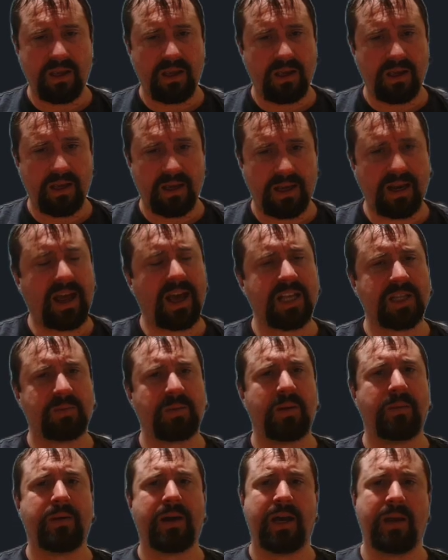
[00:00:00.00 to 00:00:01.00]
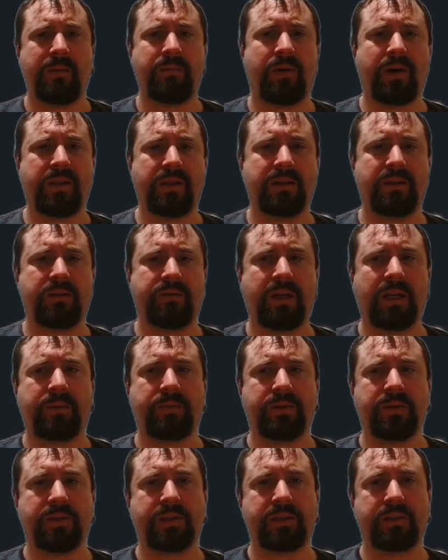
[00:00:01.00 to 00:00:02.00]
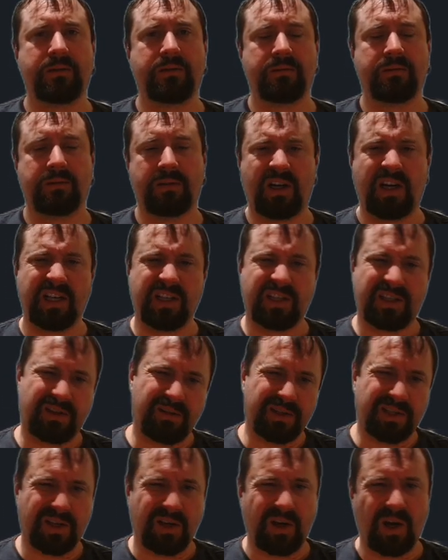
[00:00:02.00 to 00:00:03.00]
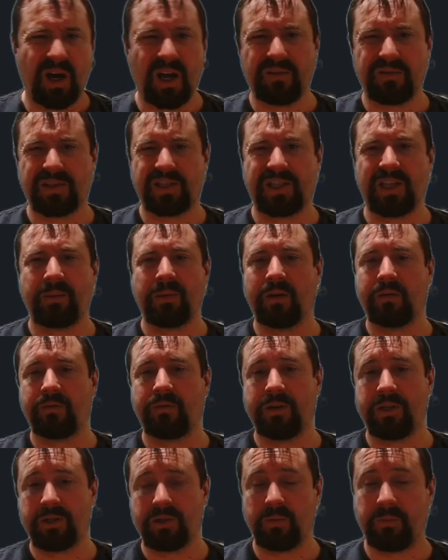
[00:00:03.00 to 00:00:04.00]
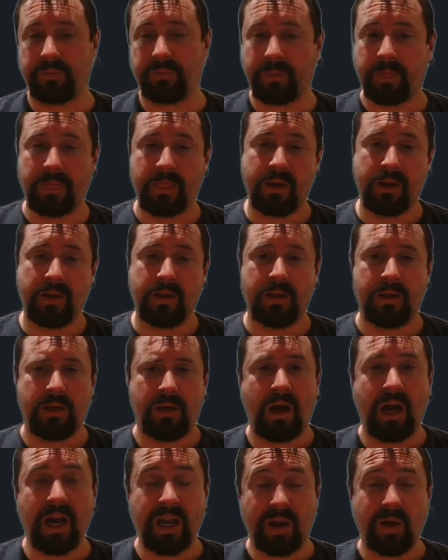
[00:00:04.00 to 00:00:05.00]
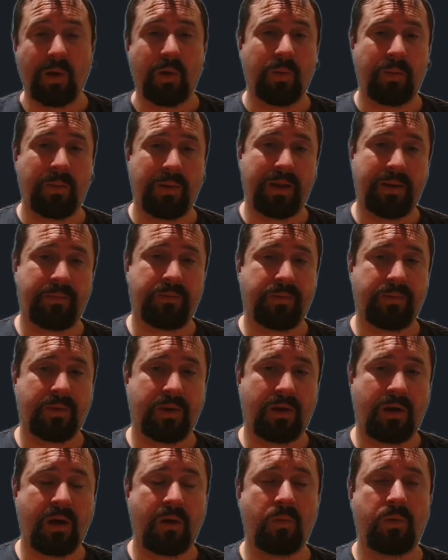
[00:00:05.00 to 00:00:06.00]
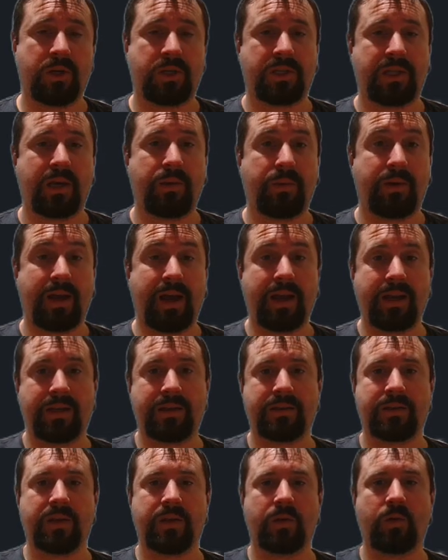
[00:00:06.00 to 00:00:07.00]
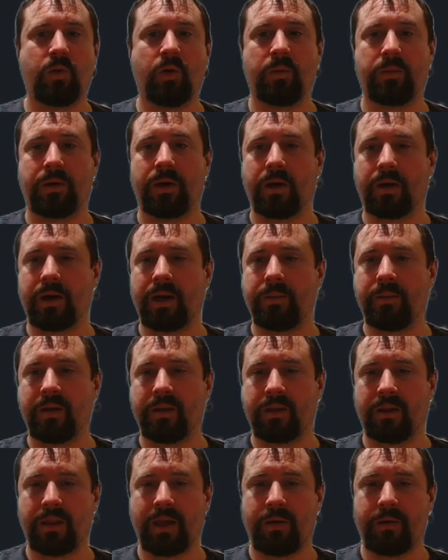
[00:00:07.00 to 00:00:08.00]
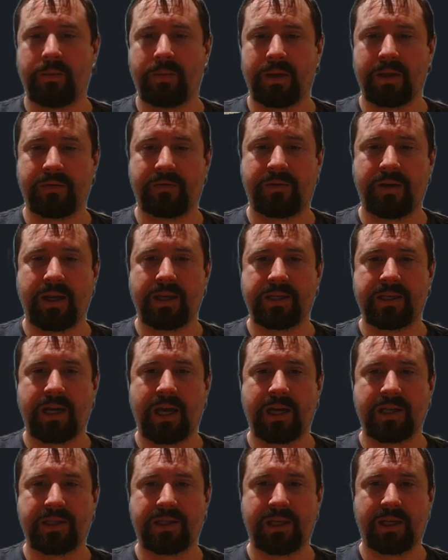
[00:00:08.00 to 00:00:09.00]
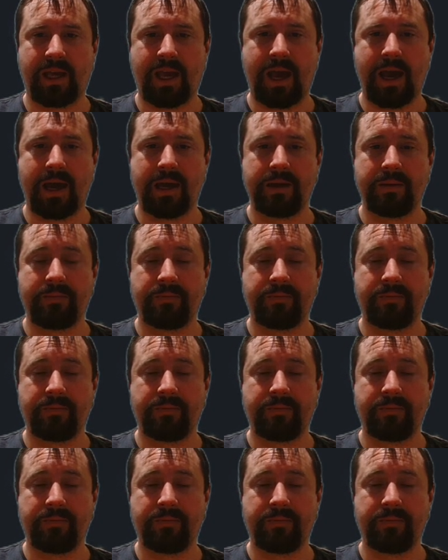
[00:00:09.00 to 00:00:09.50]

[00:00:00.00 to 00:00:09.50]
it has been made by the developers, right? So it's kind of semi-official. I got to admit, I wish they would add it to the core program. I think that would be a fantastic add.